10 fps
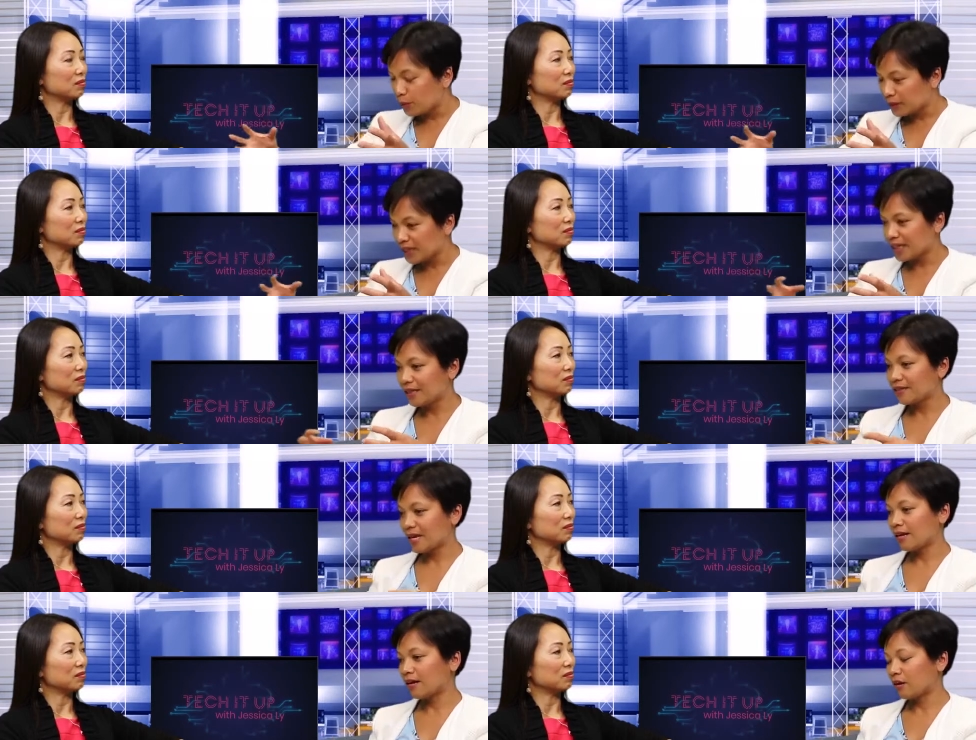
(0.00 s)
Speaker 1: pulling in
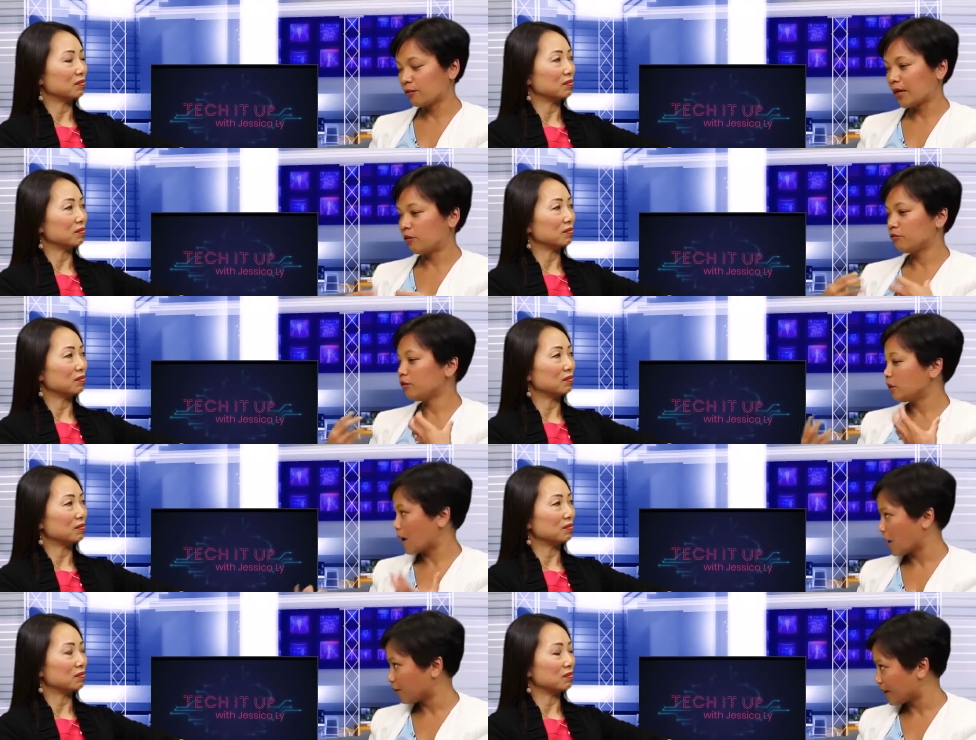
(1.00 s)
data around, you know,
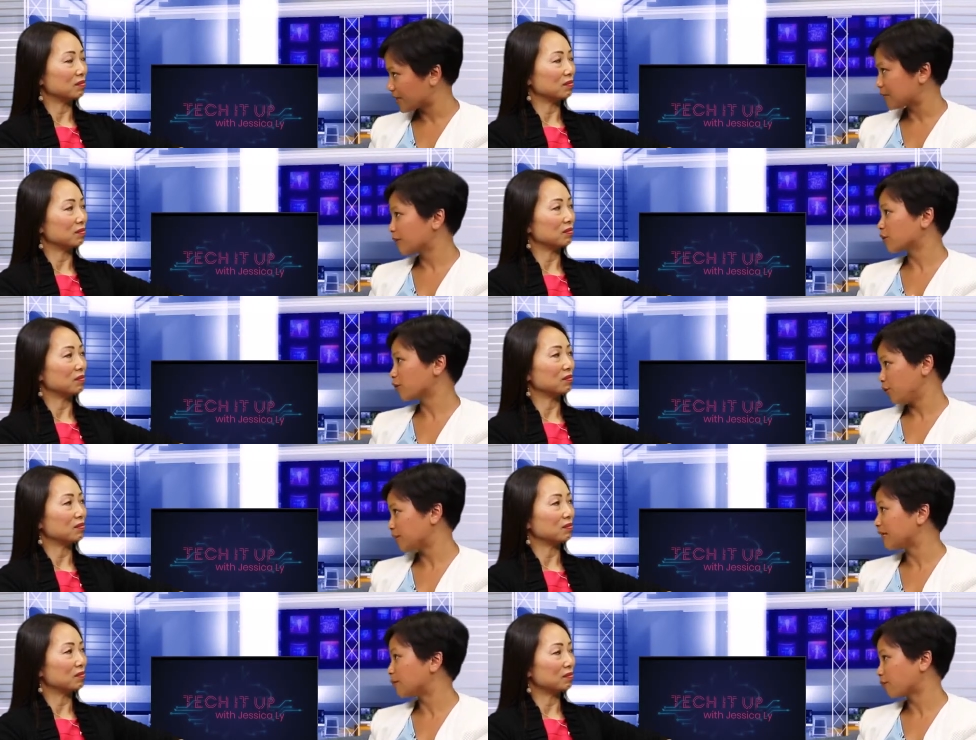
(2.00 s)
how the customers are
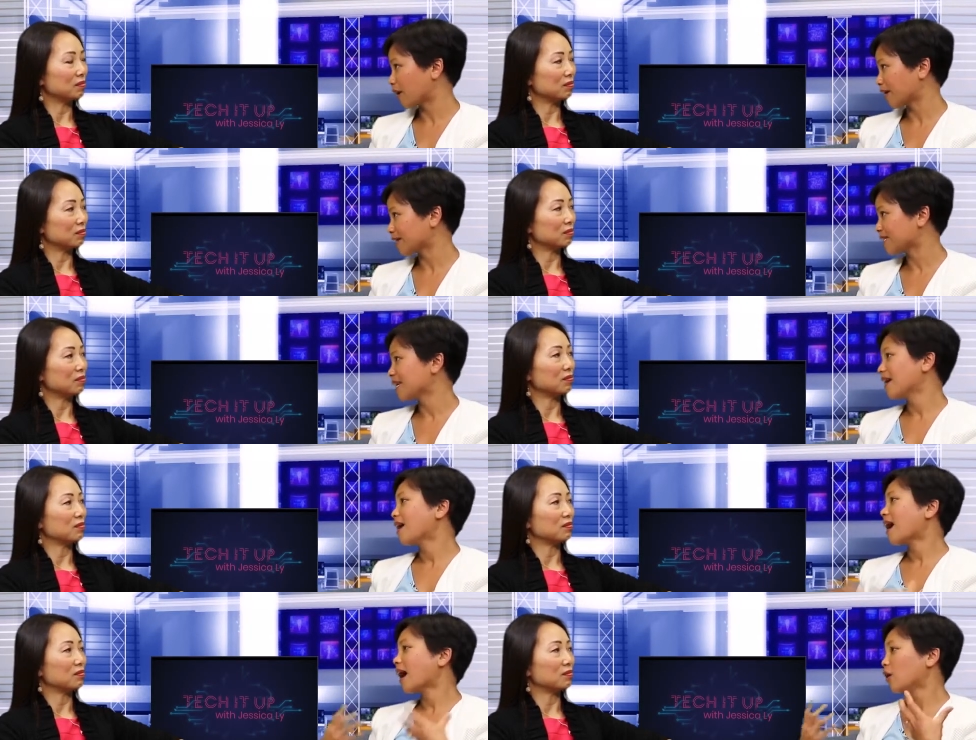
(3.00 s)
using the product,
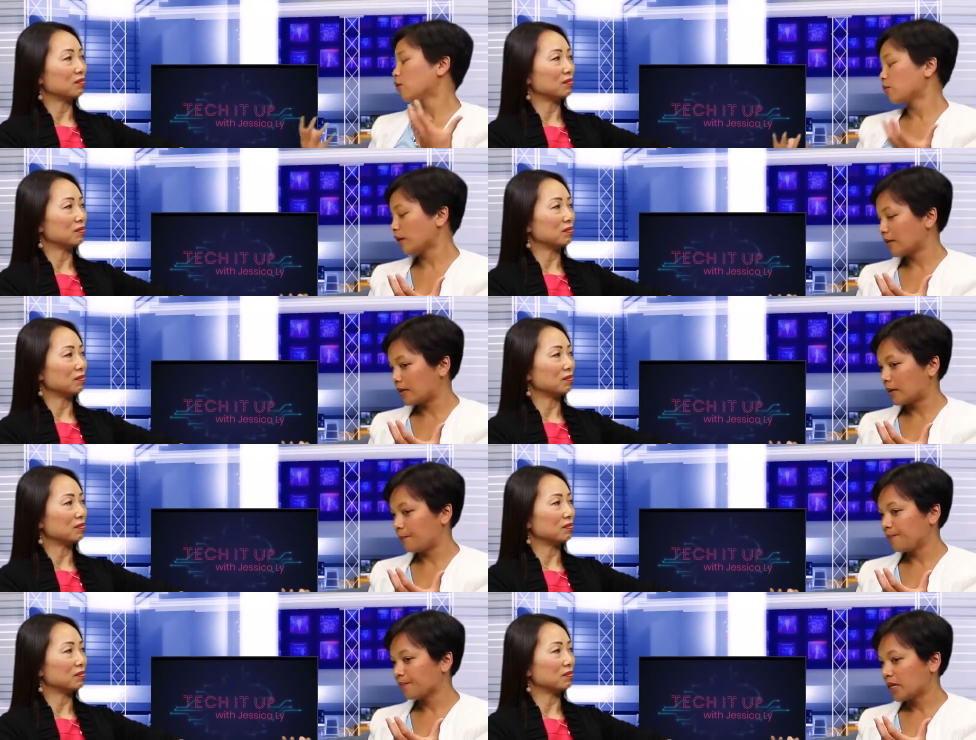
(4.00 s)
how
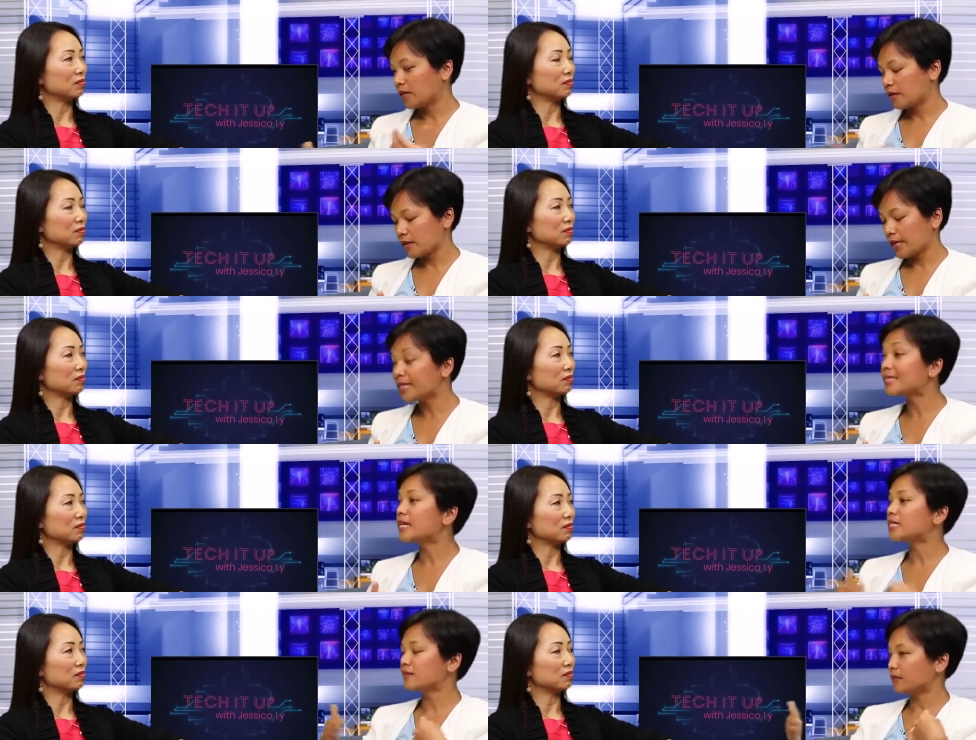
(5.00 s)
um,
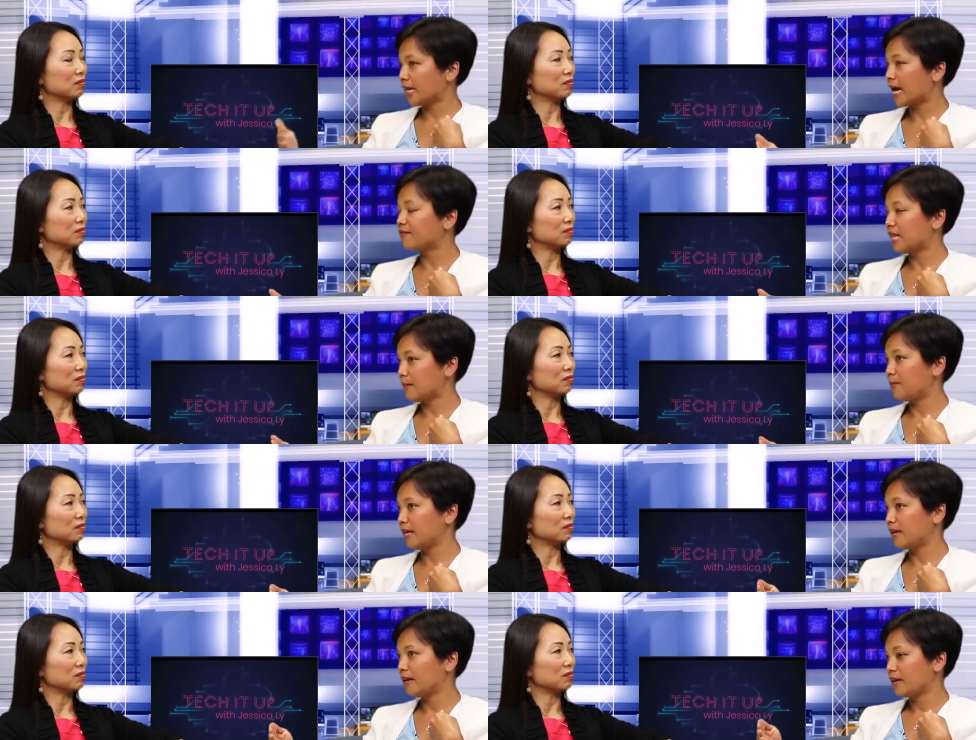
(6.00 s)
extensively have they
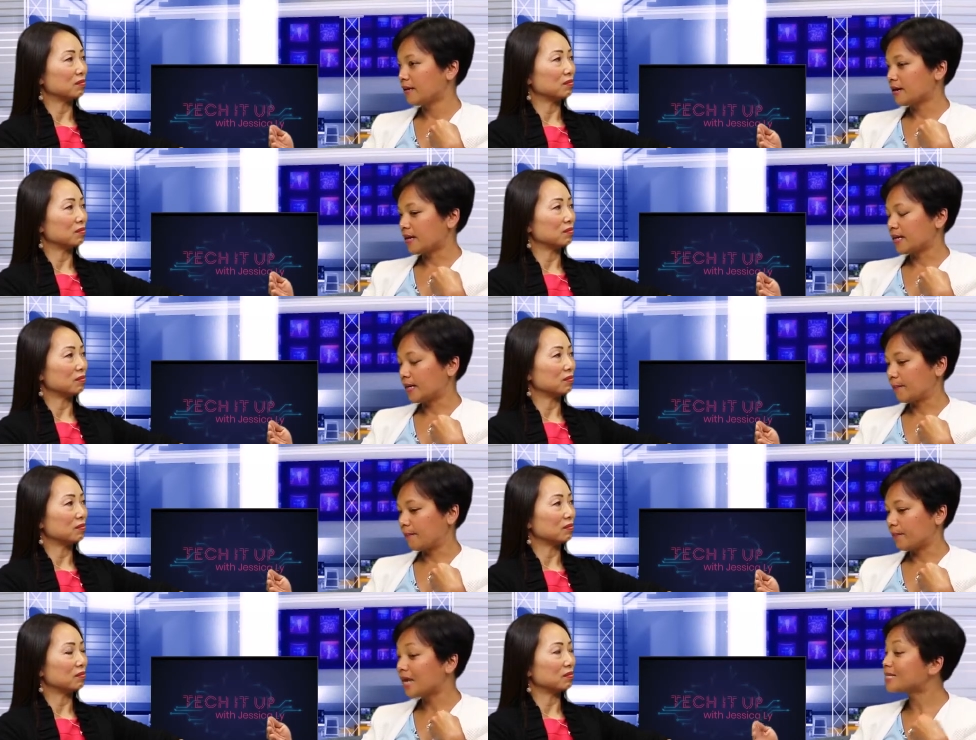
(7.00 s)
been
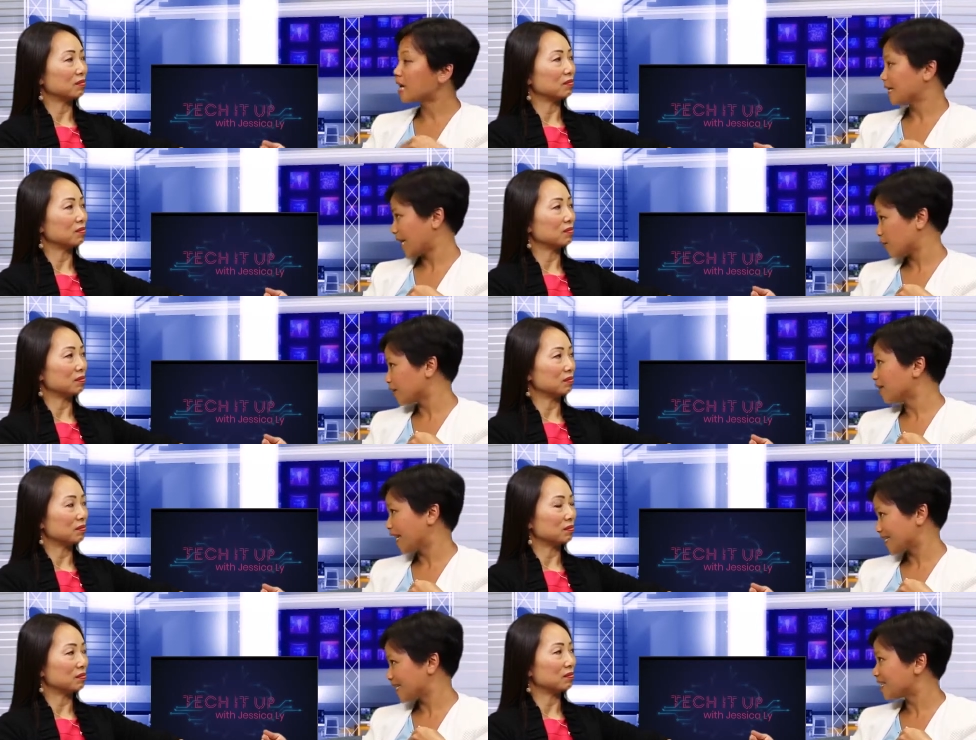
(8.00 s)
um, assigning out the
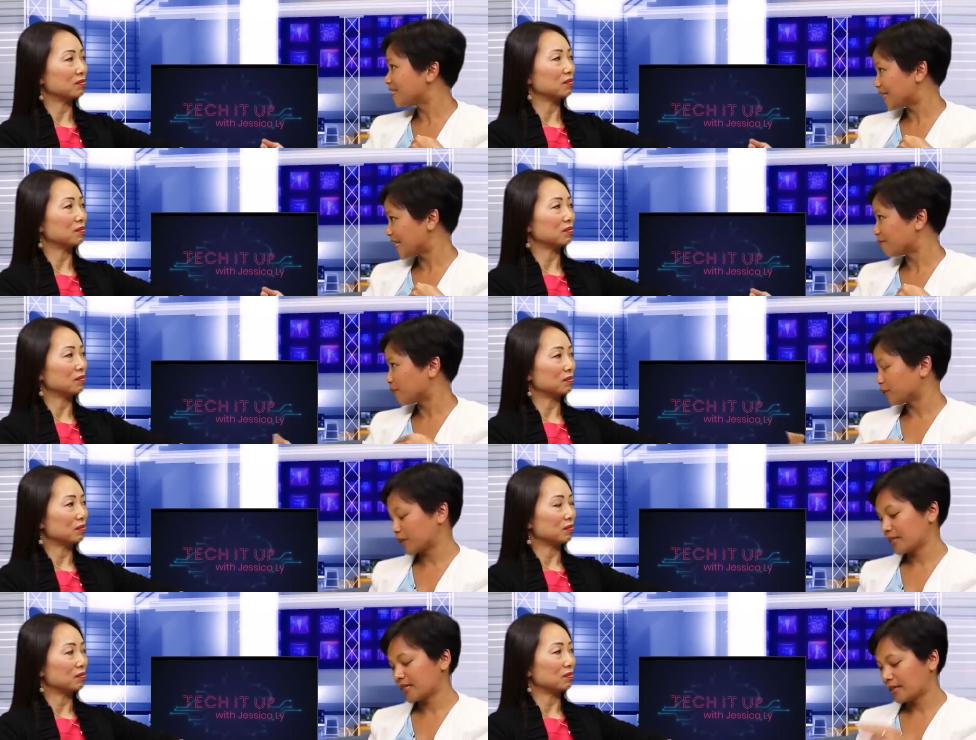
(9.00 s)
licenses that they've
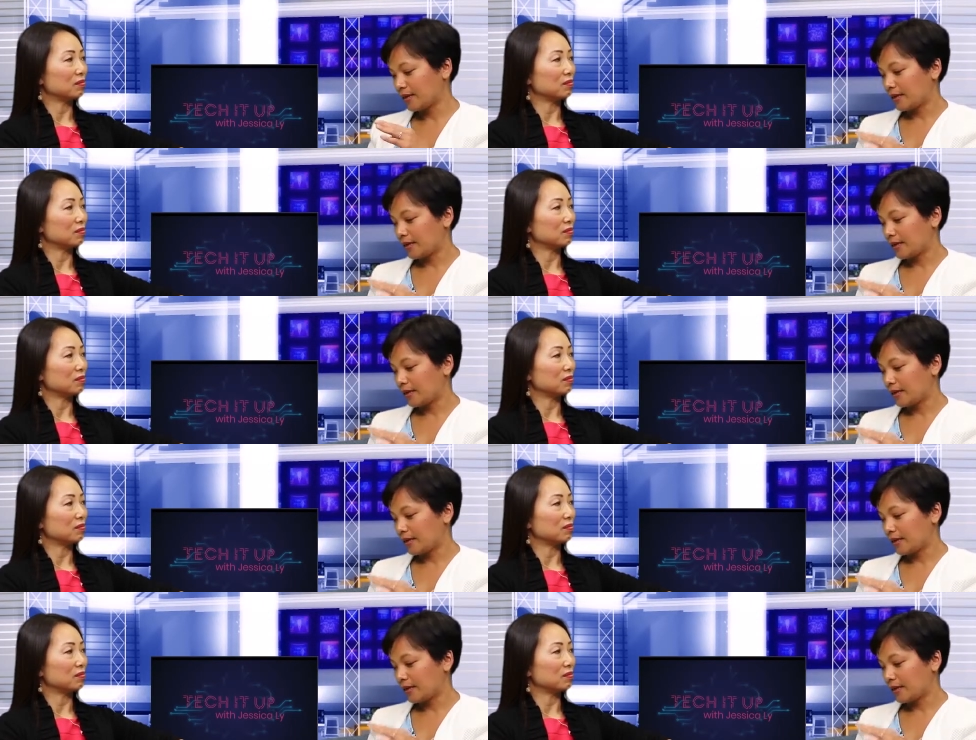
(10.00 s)
purchased.